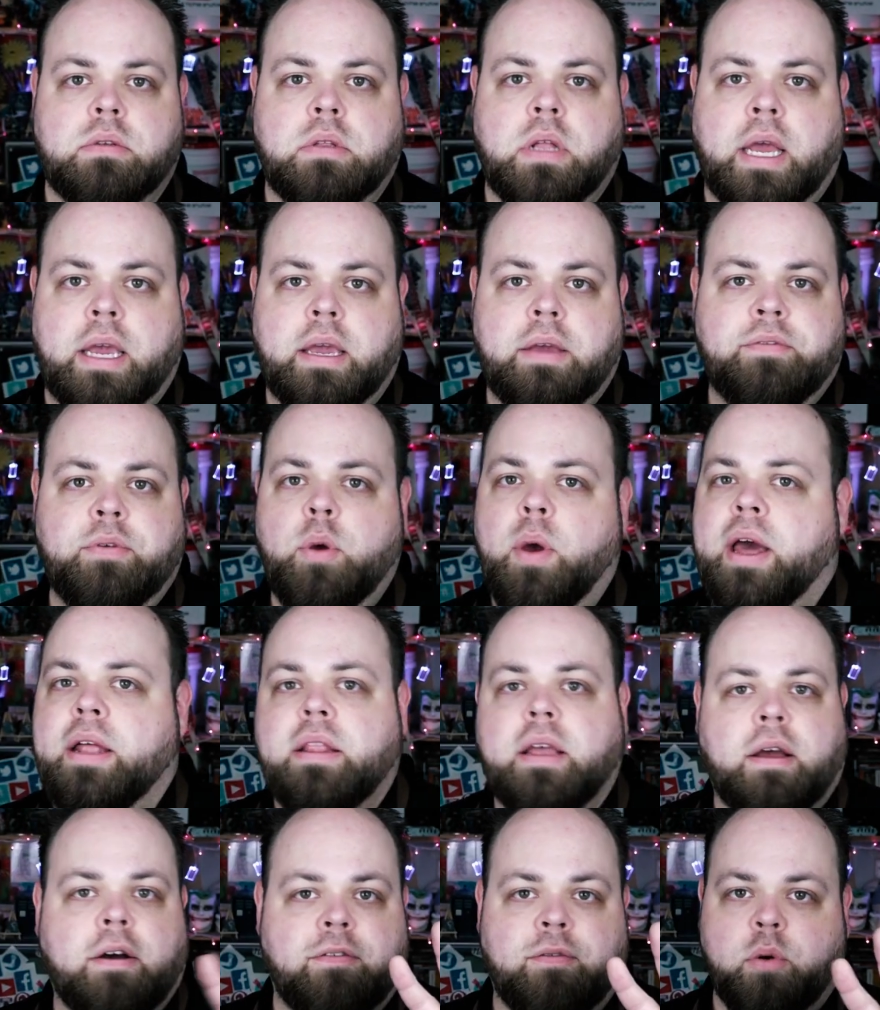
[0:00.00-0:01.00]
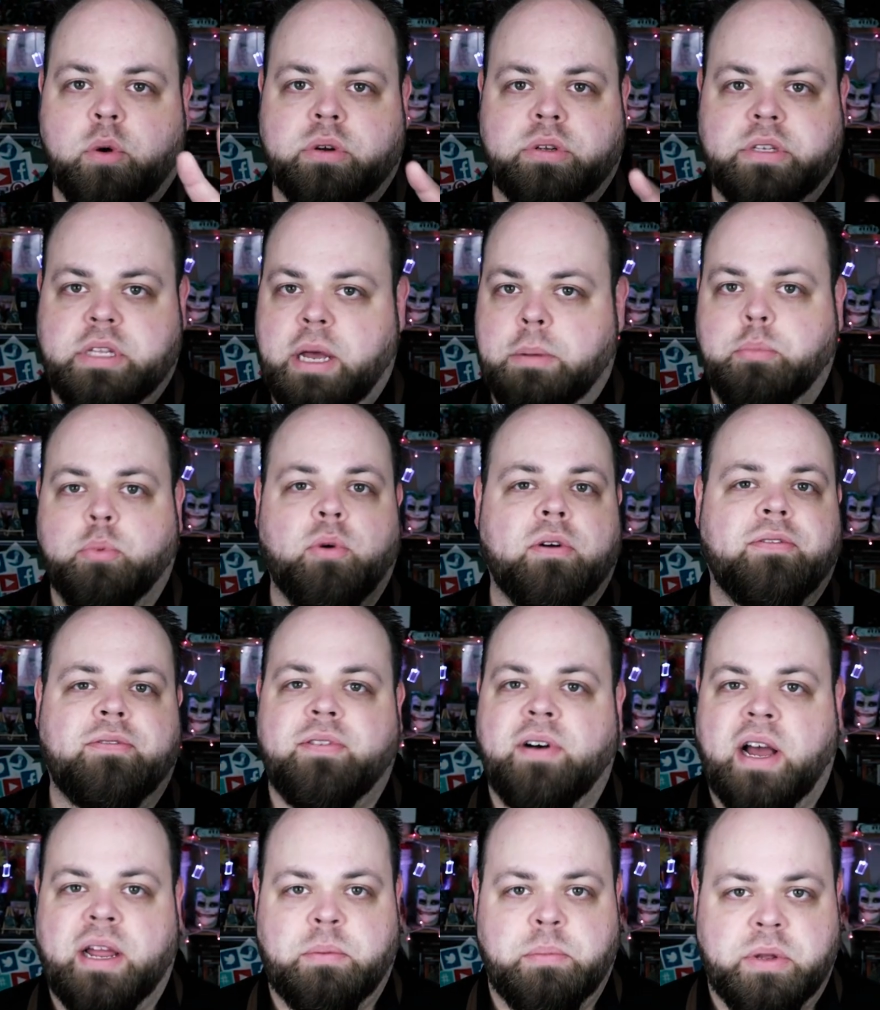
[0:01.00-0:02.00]
like if you have like a four step
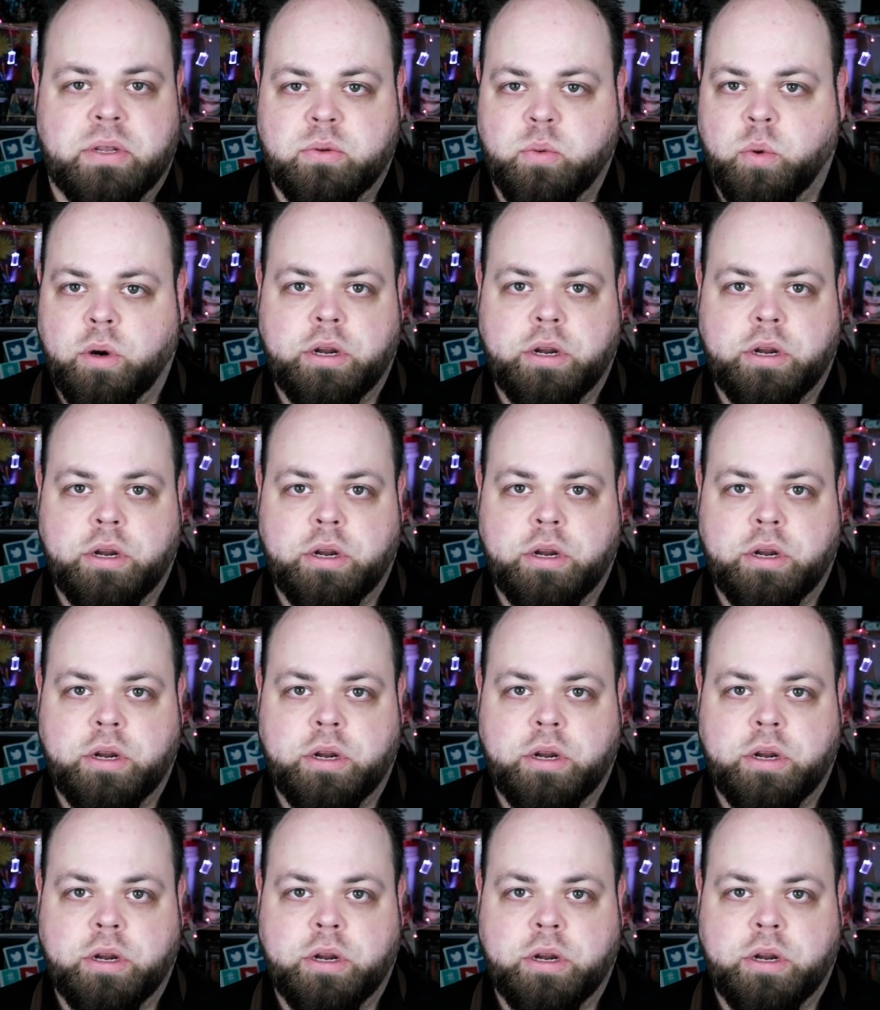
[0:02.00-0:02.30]
refinement